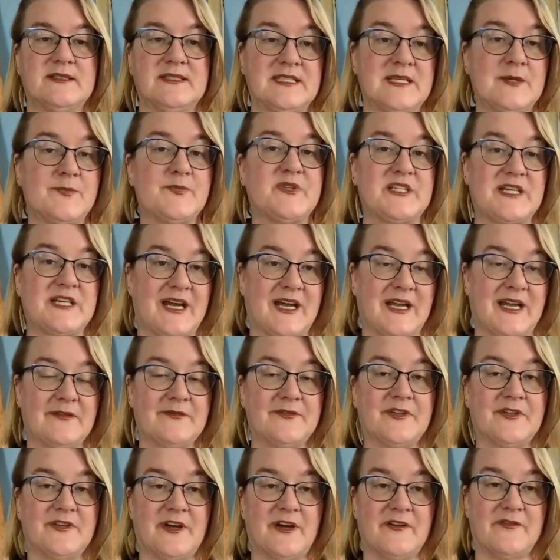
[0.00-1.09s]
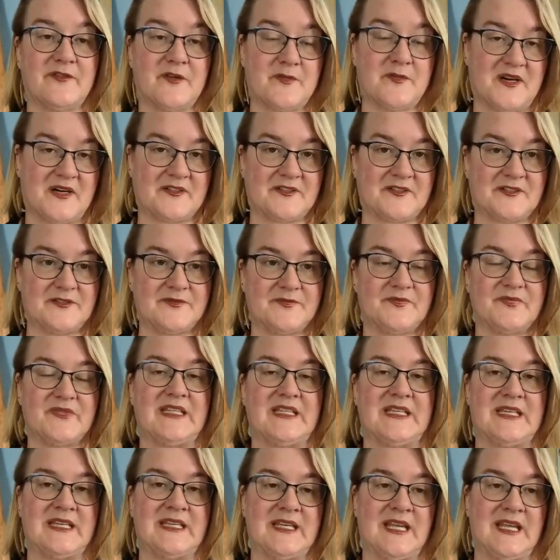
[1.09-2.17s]
deep dive of a model
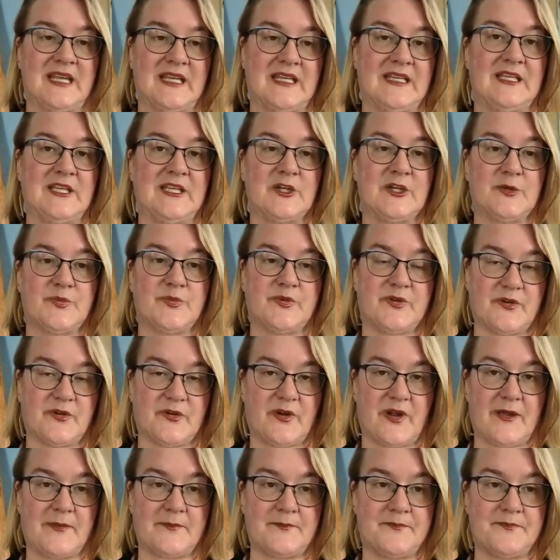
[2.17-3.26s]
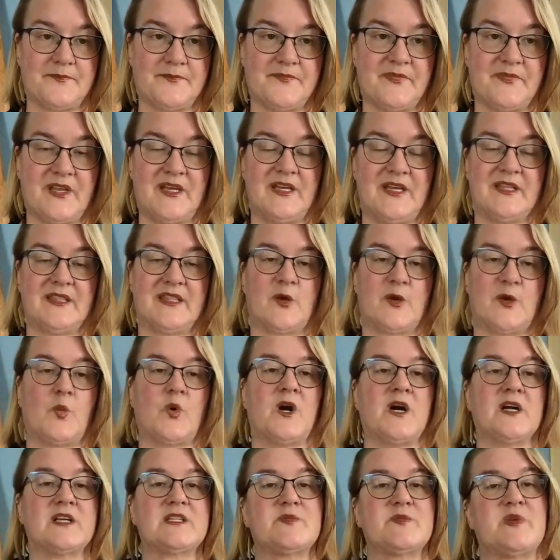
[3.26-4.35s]
in a year program that
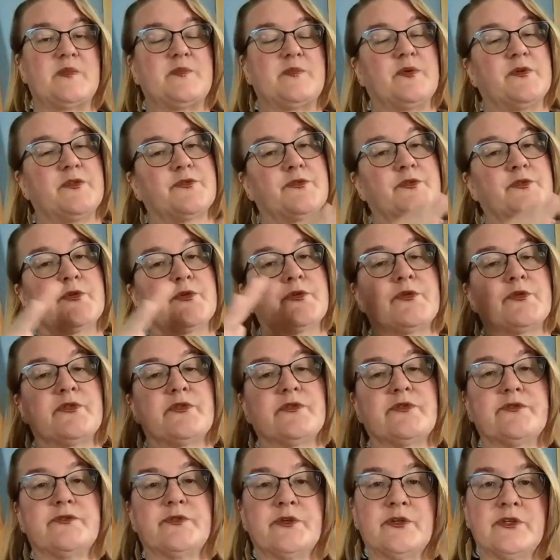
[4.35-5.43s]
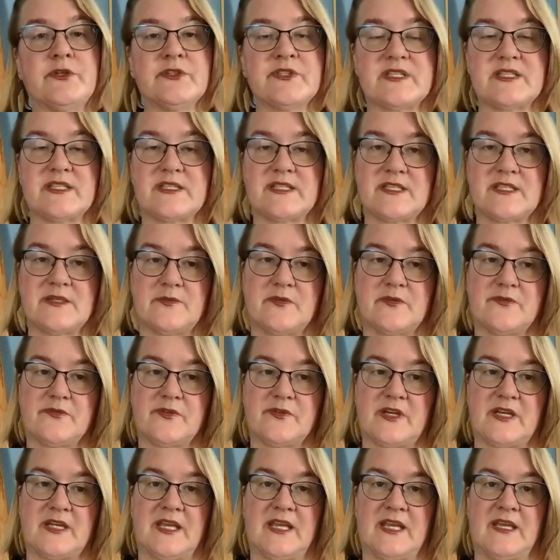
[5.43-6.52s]
walks people through the full system of
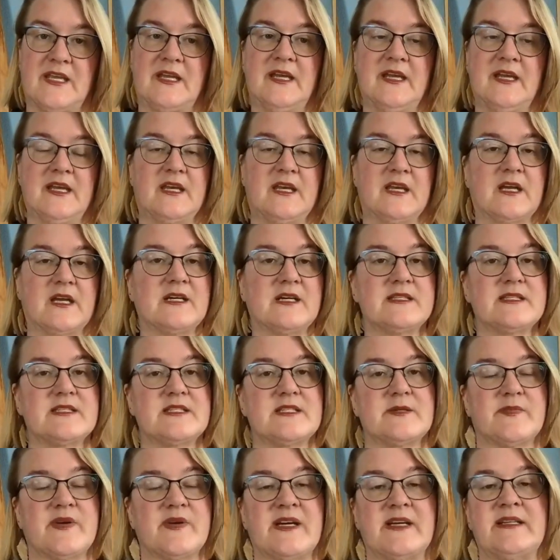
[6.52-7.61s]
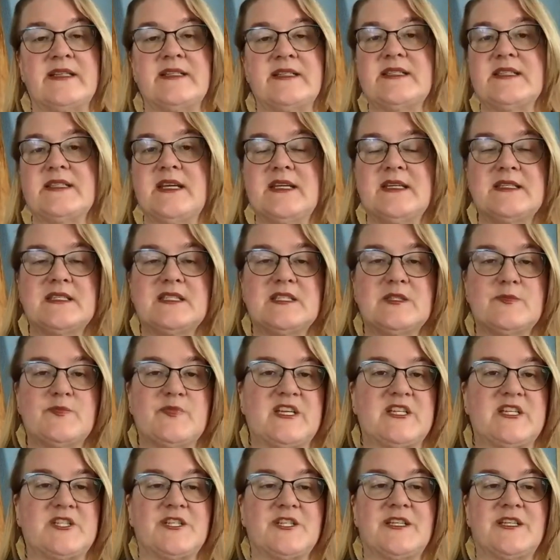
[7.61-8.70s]
Reiki in a customized,
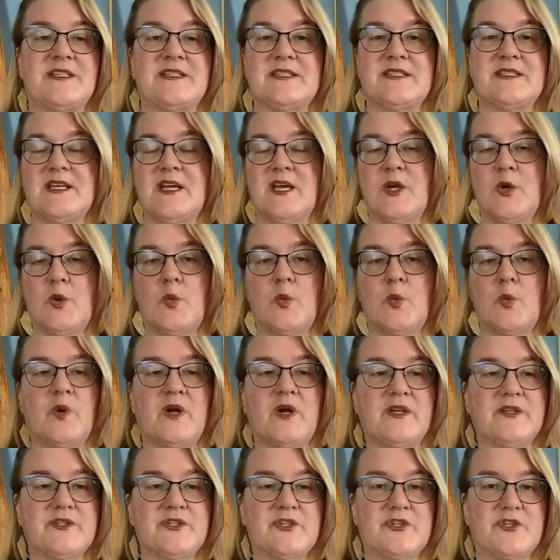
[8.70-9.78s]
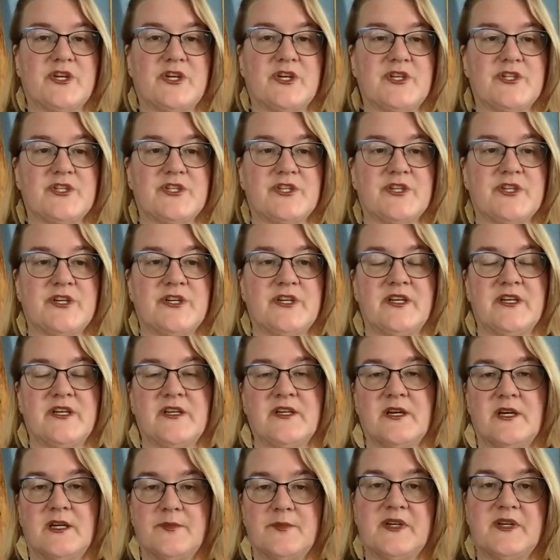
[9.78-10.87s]
spacious, well structured,
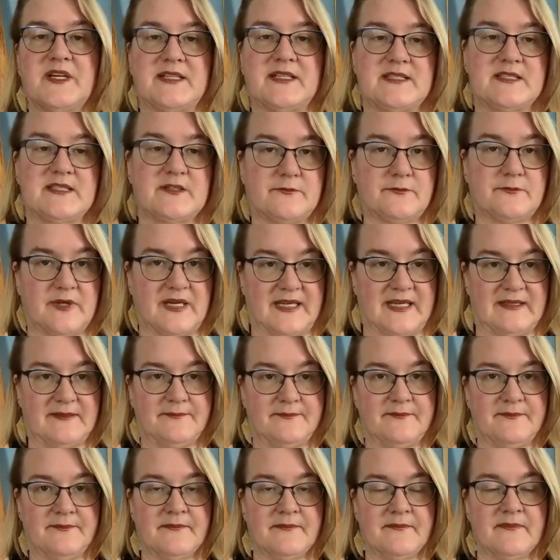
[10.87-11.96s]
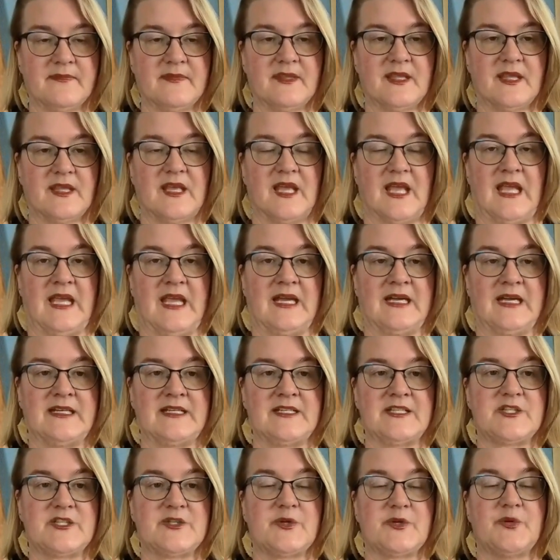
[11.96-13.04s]
comprehensive way.
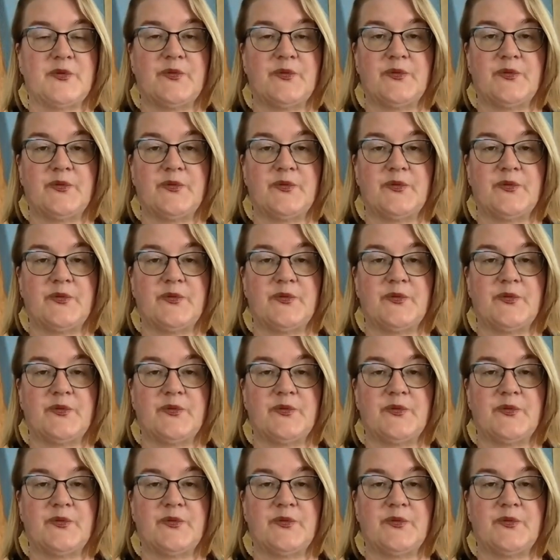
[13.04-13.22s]
And